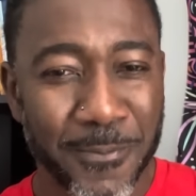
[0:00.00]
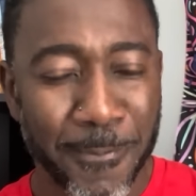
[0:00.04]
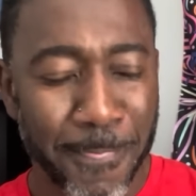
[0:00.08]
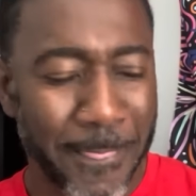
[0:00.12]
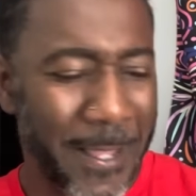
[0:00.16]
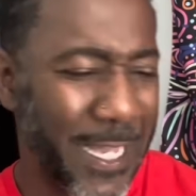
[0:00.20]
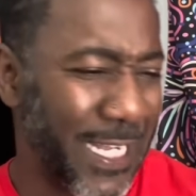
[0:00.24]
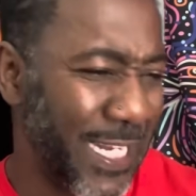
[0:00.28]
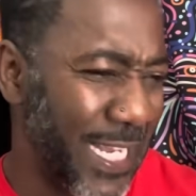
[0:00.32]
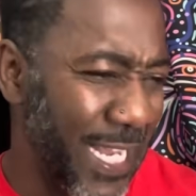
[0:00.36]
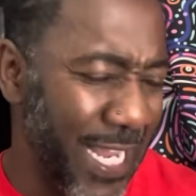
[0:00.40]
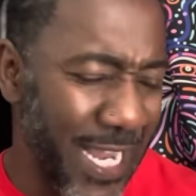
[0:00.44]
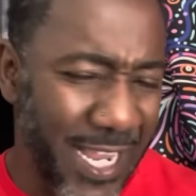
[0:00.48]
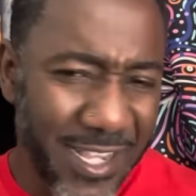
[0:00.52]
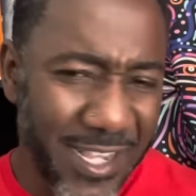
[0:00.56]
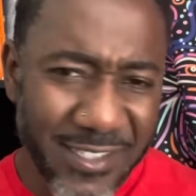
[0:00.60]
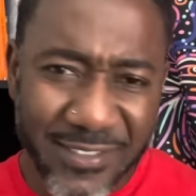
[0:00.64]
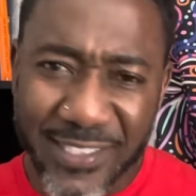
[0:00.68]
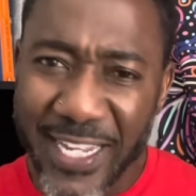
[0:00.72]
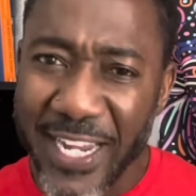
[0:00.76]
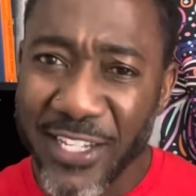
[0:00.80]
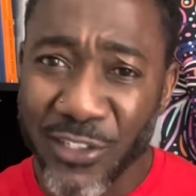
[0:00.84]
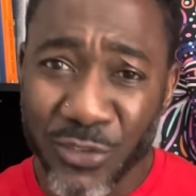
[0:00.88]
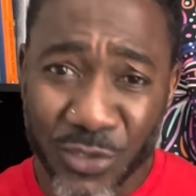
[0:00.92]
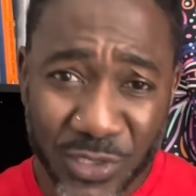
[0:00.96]
And I ain't
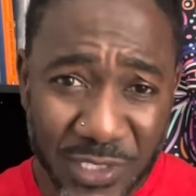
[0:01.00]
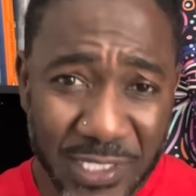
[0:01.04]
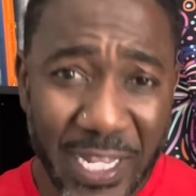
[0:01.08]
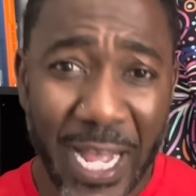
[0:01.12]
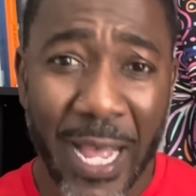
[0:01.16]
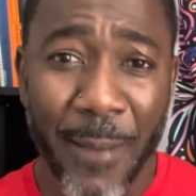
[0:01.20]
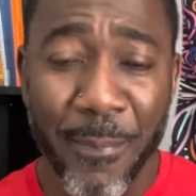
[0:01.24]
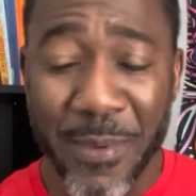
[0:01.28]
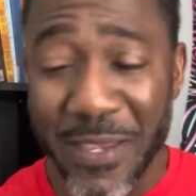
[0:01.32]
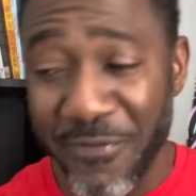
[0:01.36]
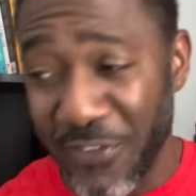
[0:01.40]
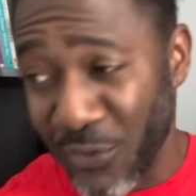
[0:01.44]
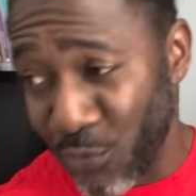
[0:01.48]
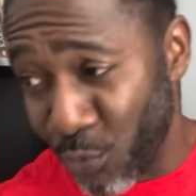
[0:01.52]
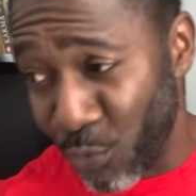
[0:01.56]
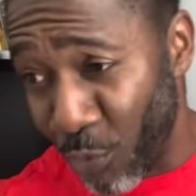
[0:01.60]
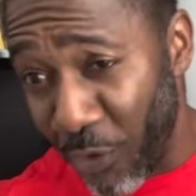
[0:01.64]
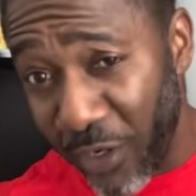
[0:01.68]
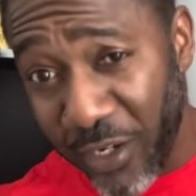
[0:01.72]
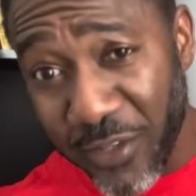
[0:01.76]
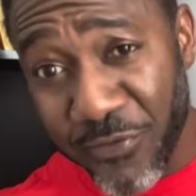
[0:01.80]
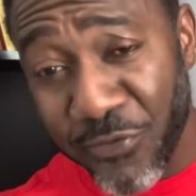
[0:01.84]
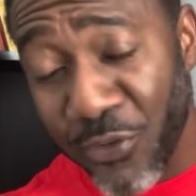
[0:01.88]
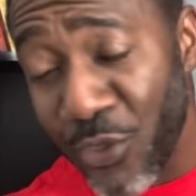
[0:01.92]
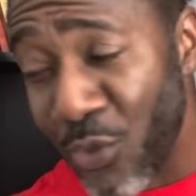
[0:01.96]
saying to stop. If it's
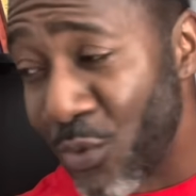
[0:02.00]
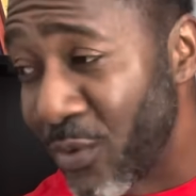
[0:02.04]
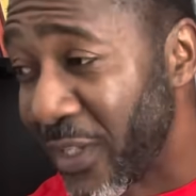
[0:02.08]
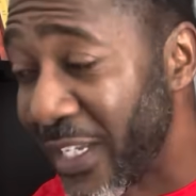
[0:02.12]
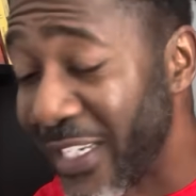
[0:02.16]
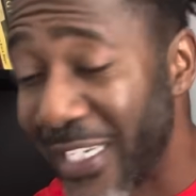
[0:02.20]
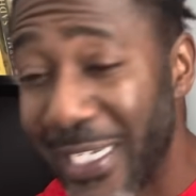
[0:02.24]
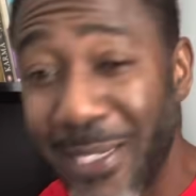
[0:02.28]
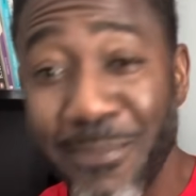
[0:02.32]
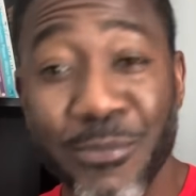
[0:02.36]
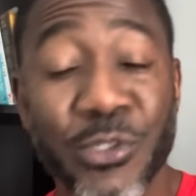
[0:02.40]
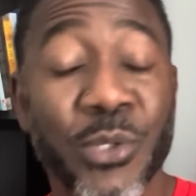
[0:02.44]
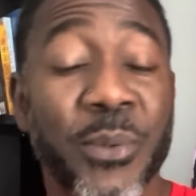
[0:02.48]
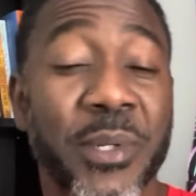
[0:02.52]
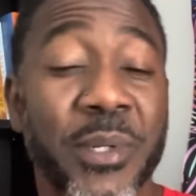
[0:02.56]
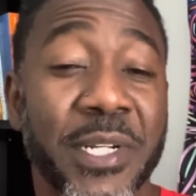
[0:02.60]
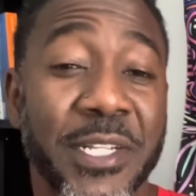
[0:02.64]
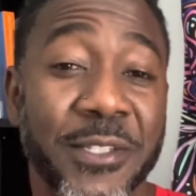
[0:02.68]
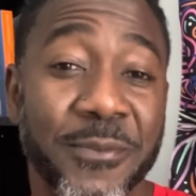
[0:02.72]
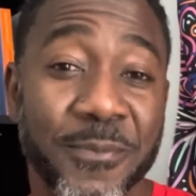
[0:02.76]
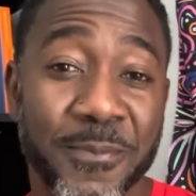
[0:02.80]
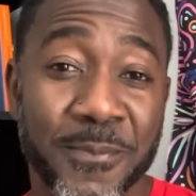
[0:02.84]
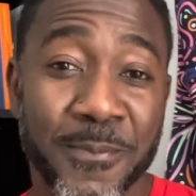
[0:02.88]
working for you, then keep doing it.